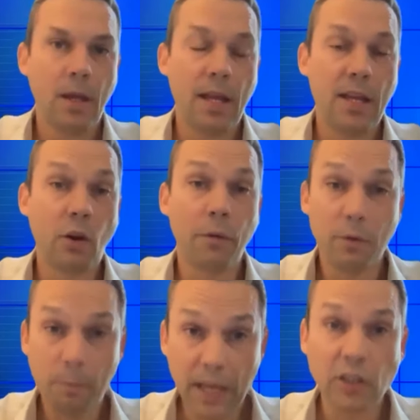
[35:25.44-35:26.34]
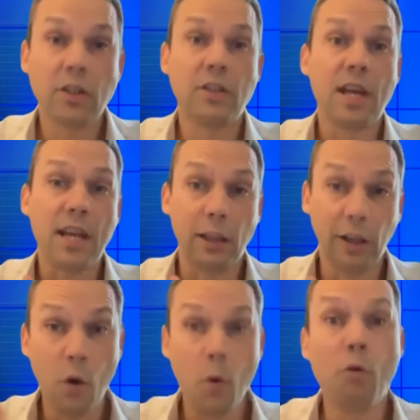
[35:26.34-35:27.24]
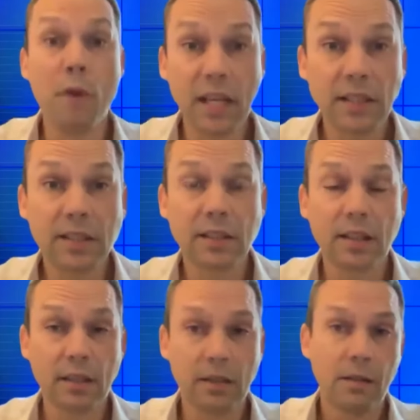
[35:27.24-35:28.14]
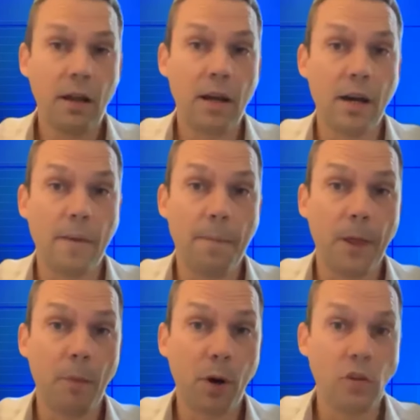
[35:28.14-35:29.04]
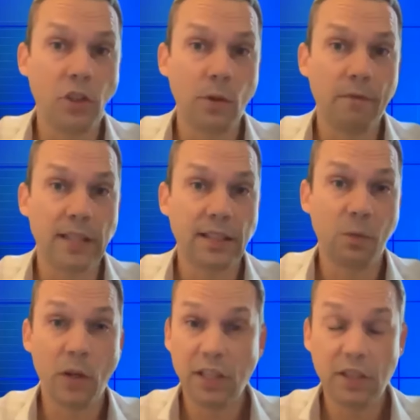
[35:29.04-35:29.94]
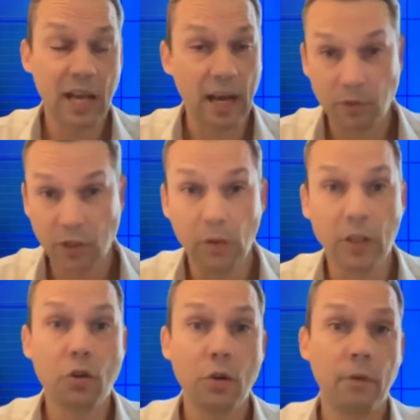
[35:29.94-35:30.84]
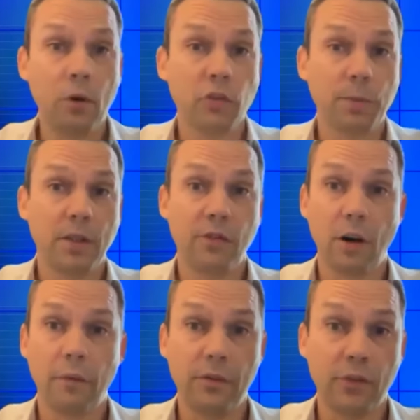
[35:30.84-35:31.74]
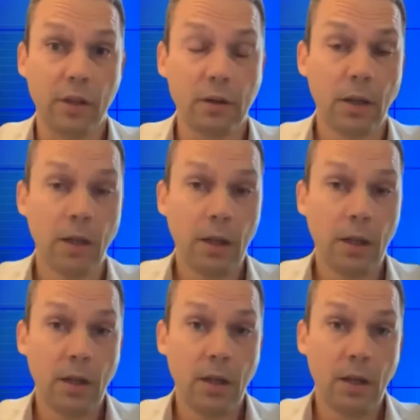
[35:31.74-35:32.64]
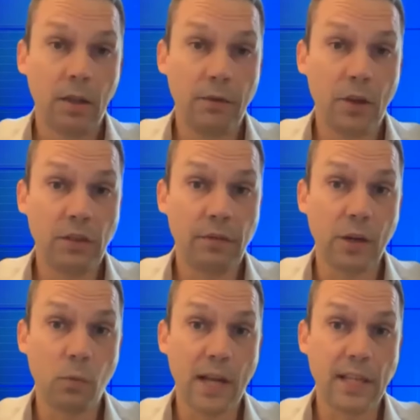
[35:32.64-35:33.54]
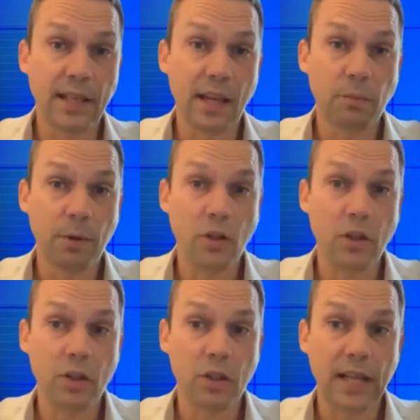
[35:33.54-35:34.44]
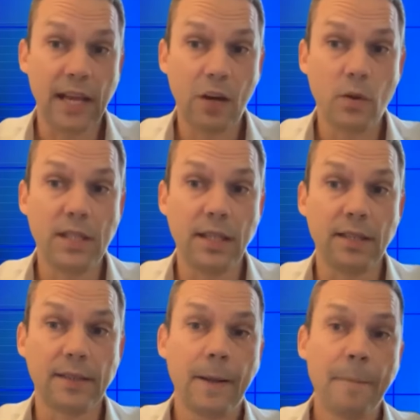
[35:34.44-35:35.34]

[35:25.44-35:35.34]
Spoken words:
is often pitched as a lower risk approach to investing, which is absolutely true, of course, because it offers a diversified way to get exposure to equities.